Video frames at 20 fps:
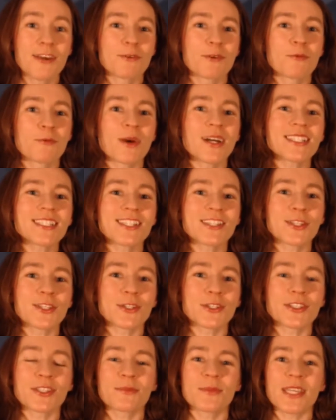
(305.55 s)
We want to
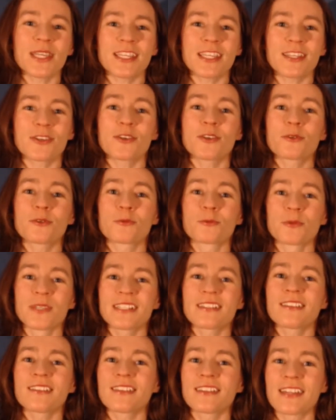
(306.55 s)
learn them in
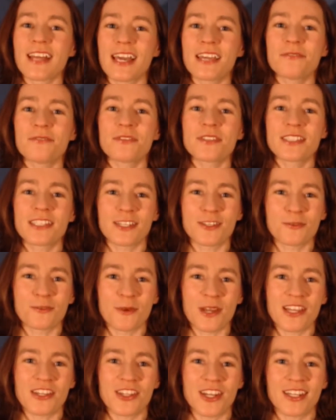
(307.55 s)
real life
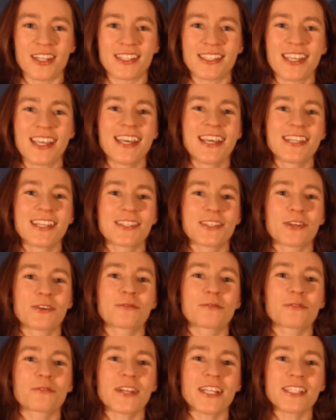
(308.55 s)
situations. So
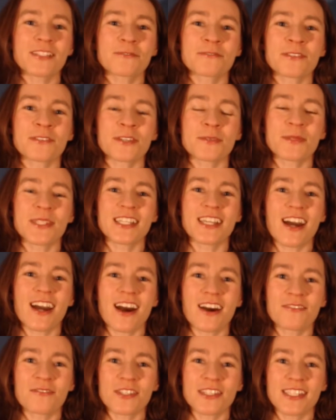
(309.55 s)
Phrasal Verbs in
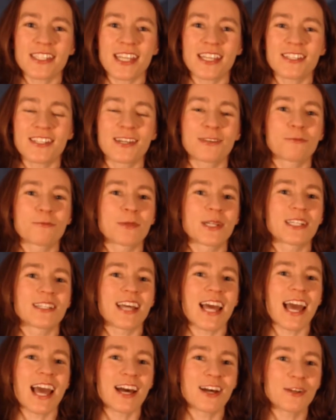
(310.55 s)
Conversation
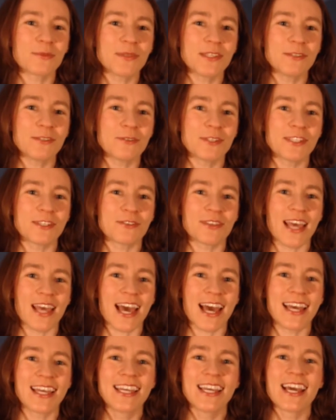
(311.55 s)
will help you do
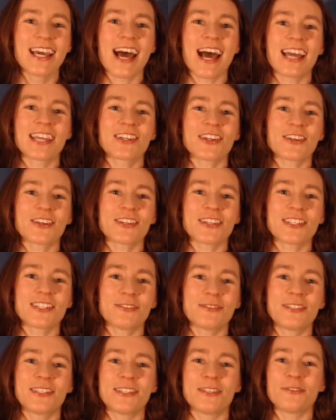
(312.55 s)
that. I encourage
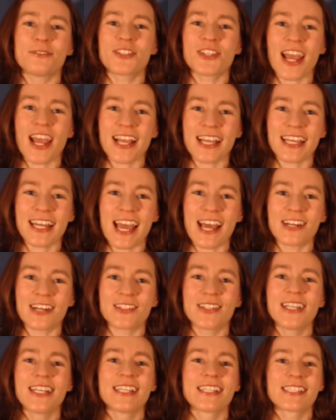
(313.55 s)
you to check it
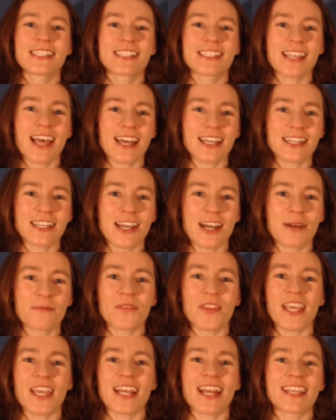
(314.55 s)
out, sign up,
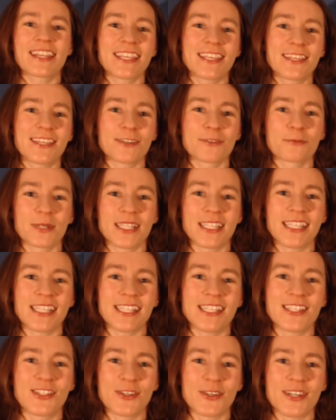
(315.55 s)
and I think you'll
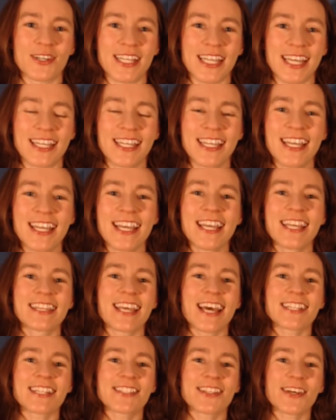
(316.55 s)
really enjoy it.
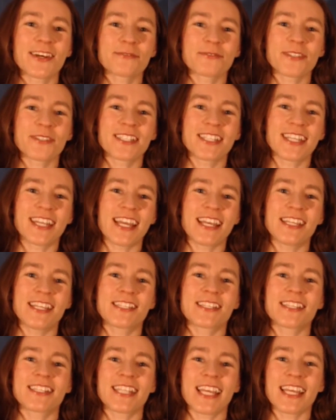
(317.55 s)
That's all for
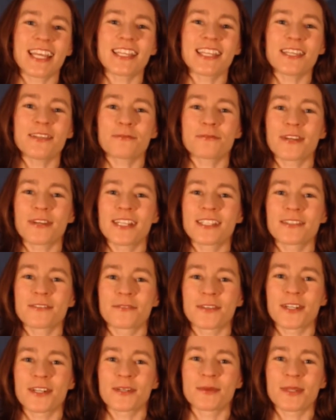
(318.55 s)
today's daily
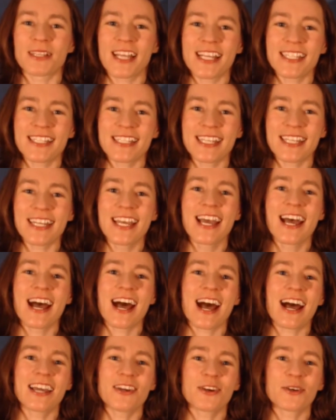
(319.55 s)
phrasal verb lesson.
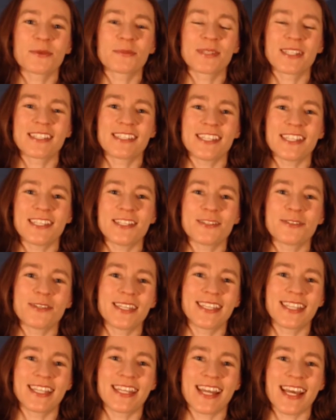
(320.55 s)
I hope to see you
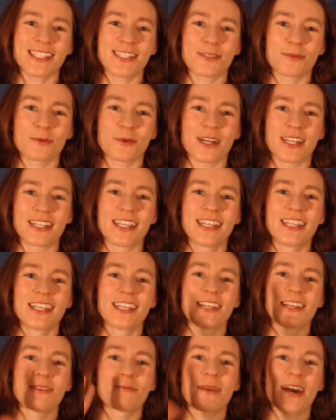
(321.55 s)
in the next one.
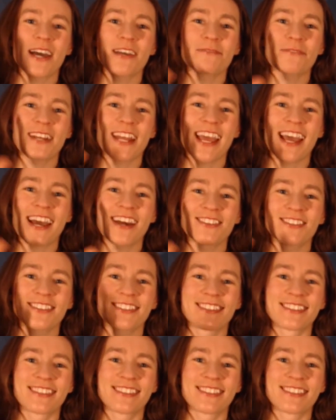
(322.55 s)
Bye for now.